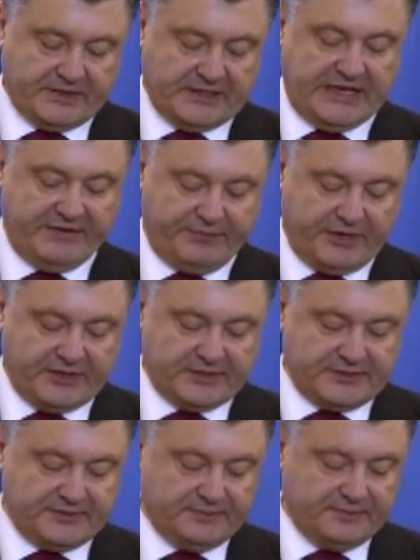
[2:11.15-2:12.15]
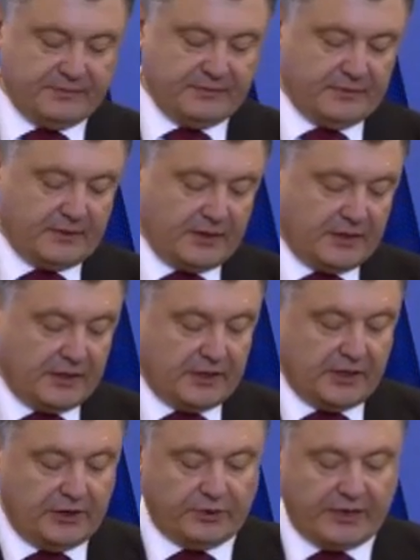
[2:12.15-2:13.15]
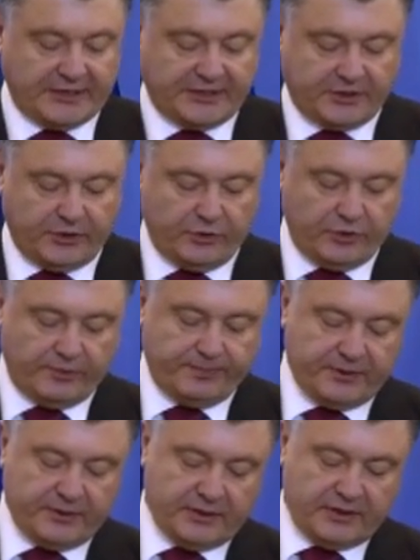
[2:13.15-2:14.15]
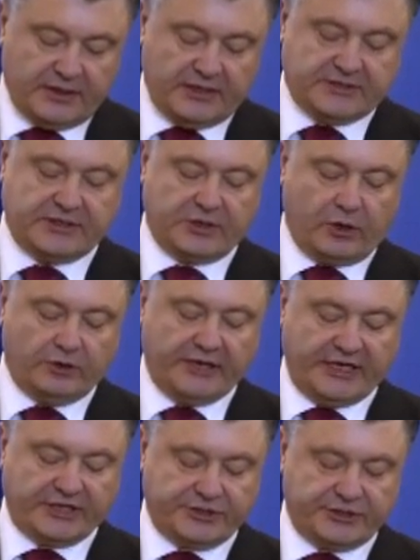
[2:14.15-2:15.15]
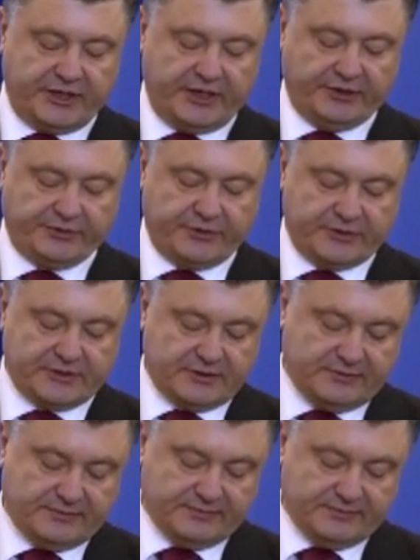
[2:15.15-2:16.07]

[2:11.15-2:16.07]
Dear friends, united Europe is in all nation interest.